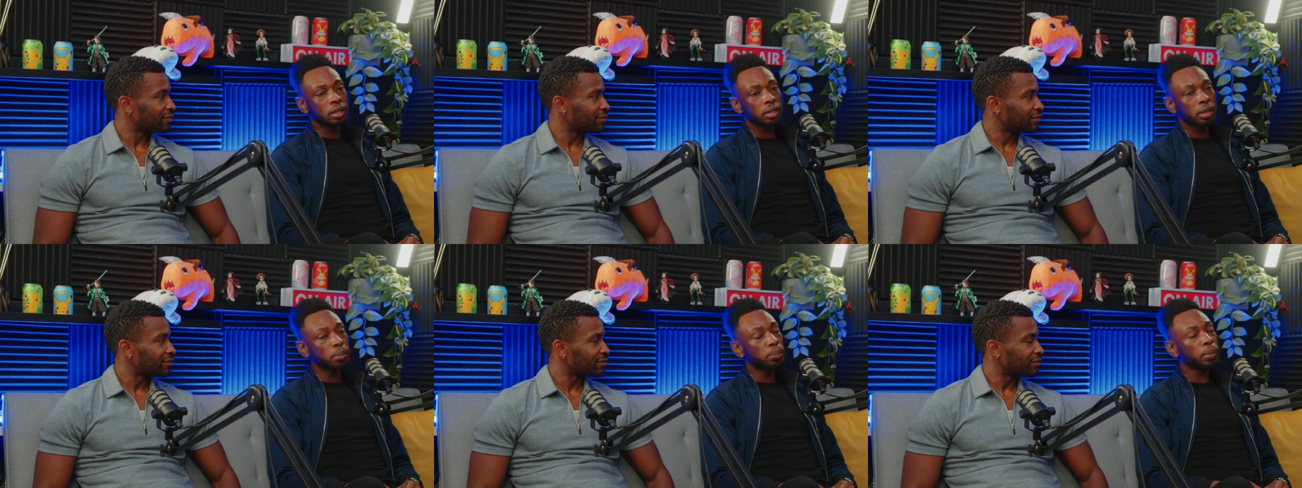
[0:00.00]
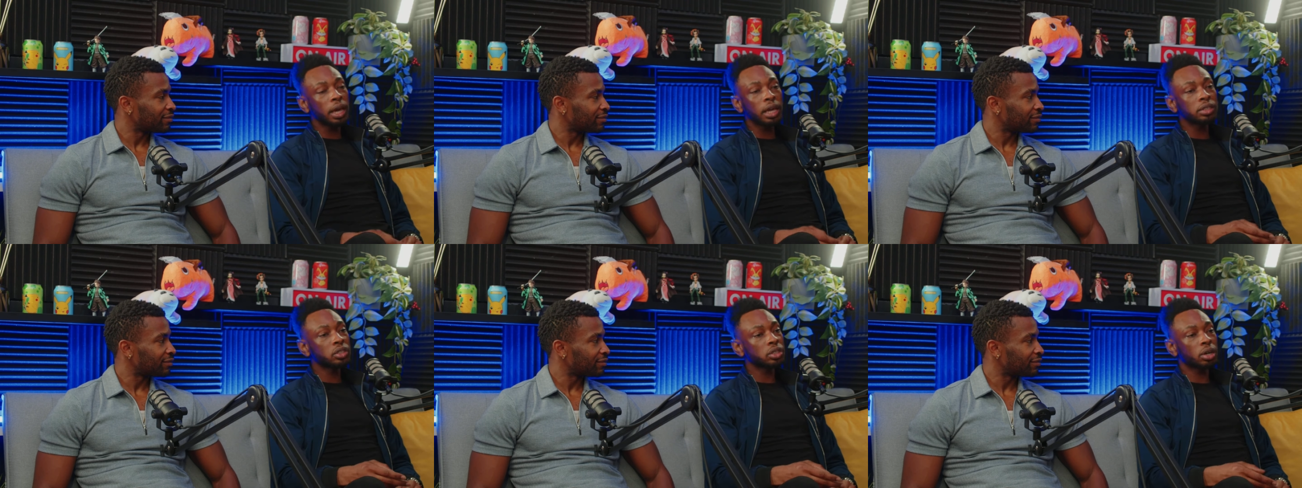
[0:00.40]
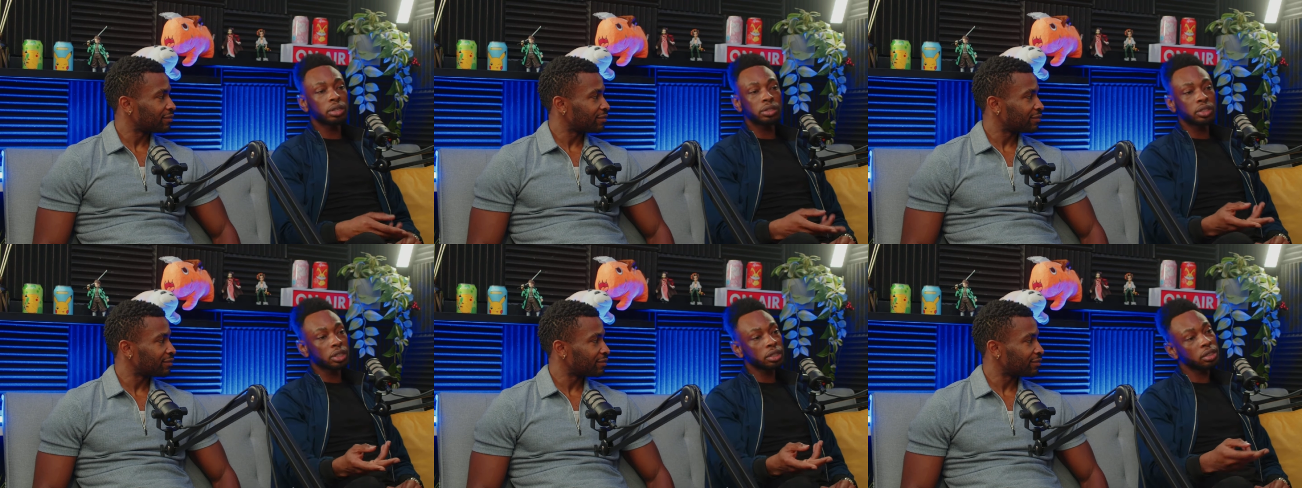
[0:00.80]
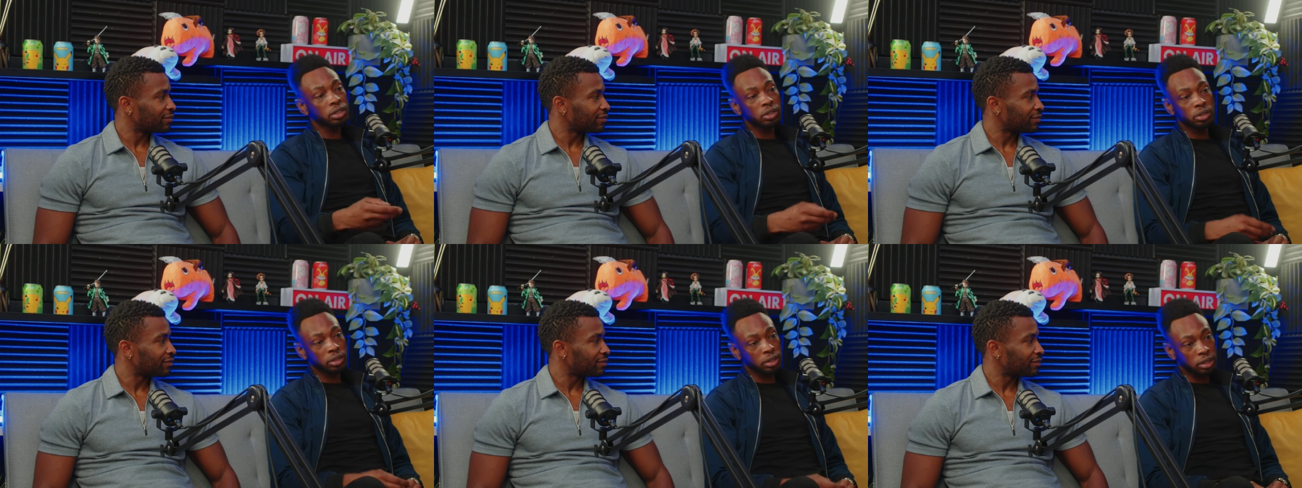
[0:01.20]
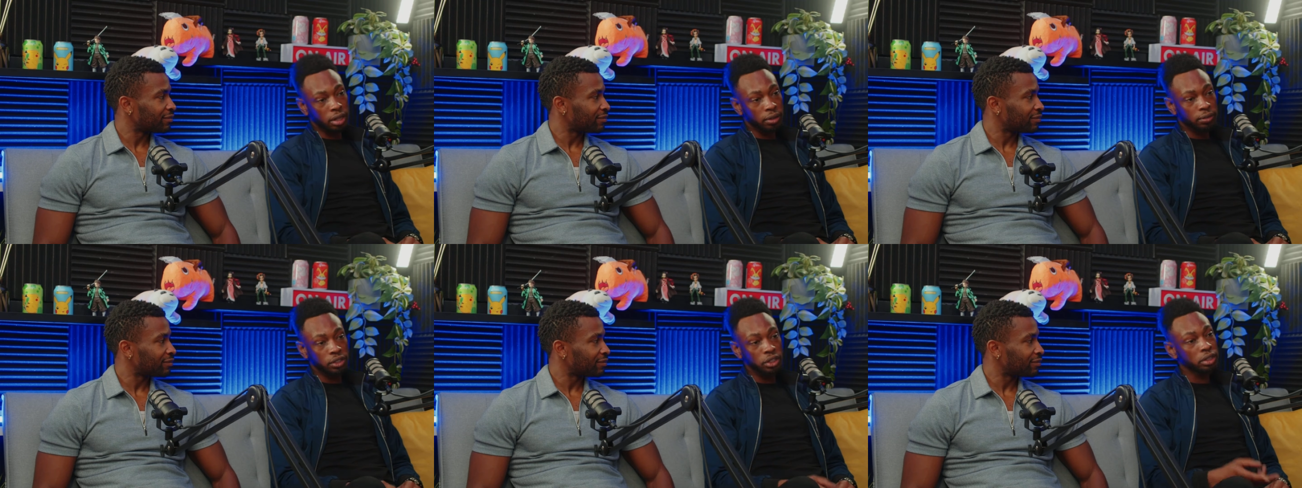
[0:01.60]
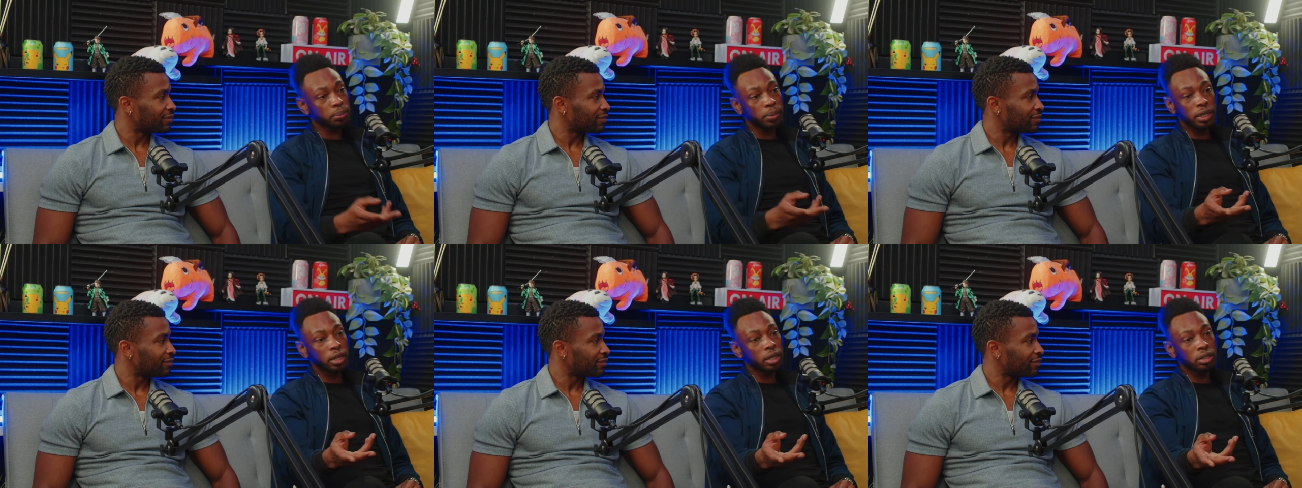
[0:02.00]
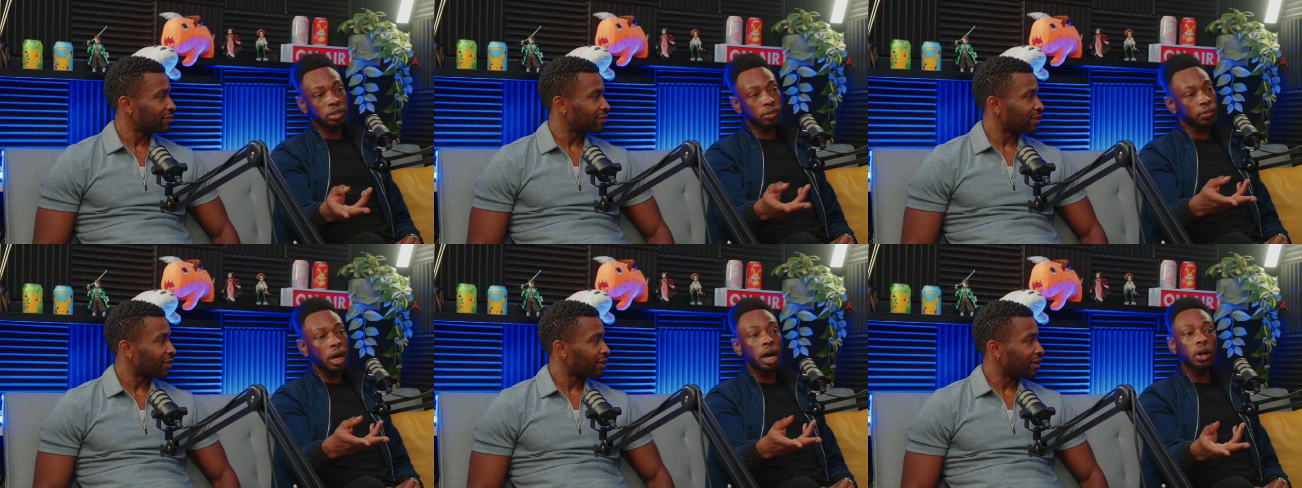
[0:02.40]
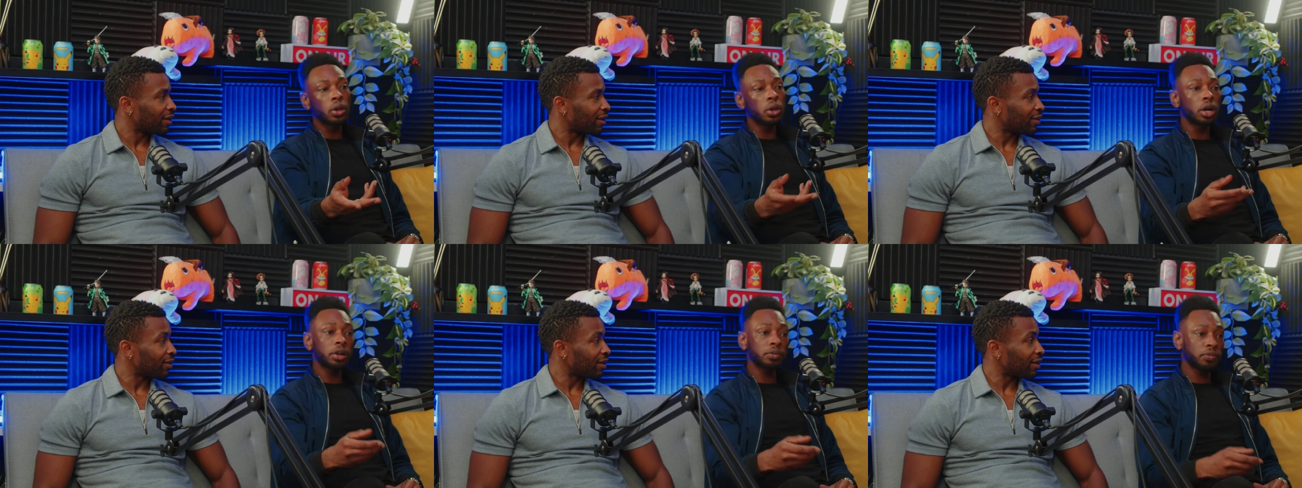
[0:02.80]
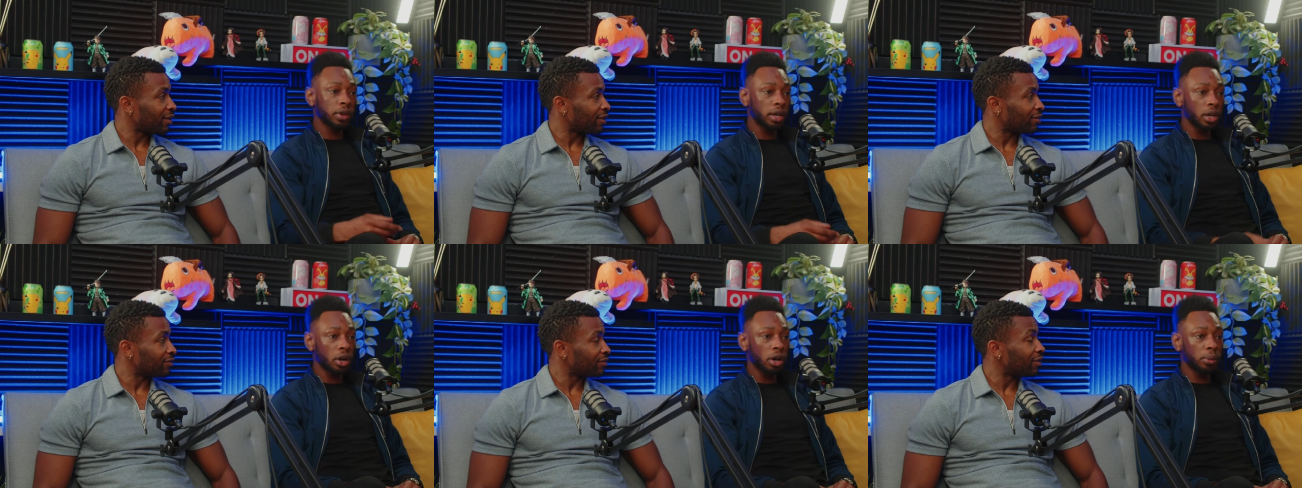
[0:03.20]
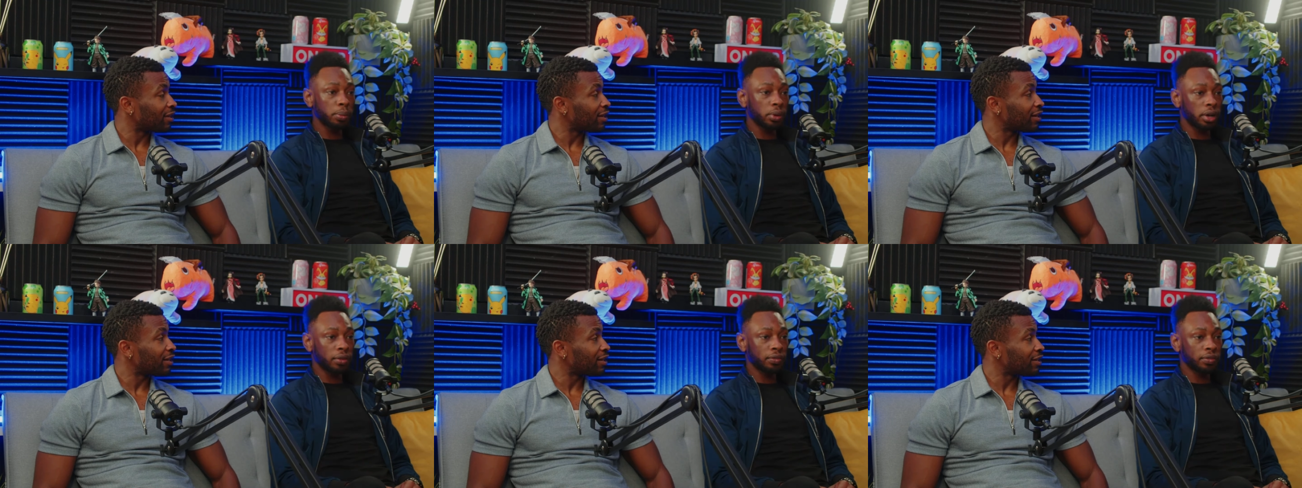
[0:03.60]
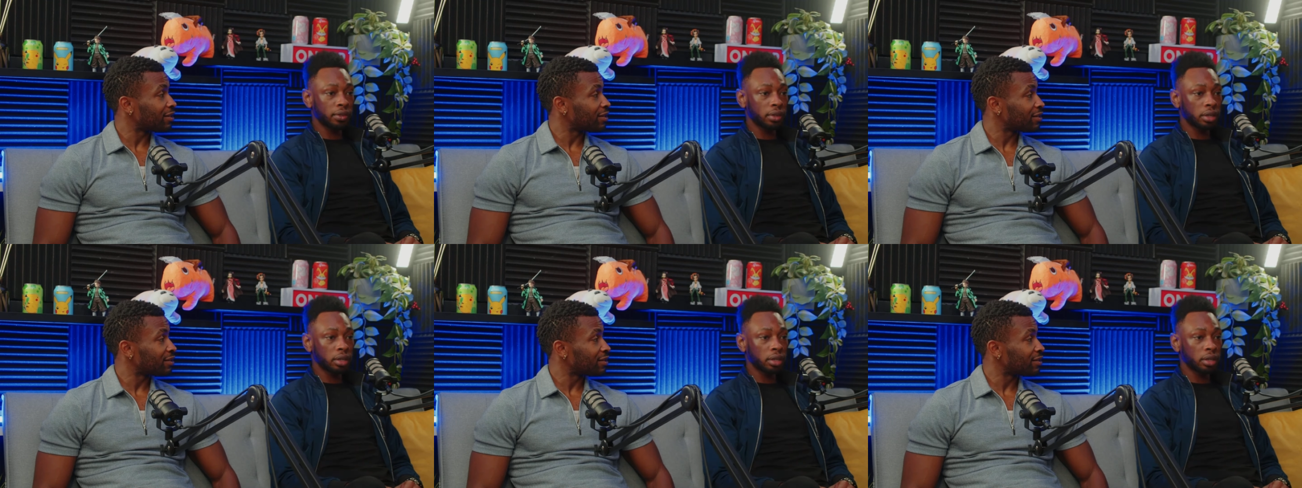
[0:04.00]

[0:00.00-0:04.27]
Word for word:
Speaker 1: the maid started touching herself just because of how love they are, bro.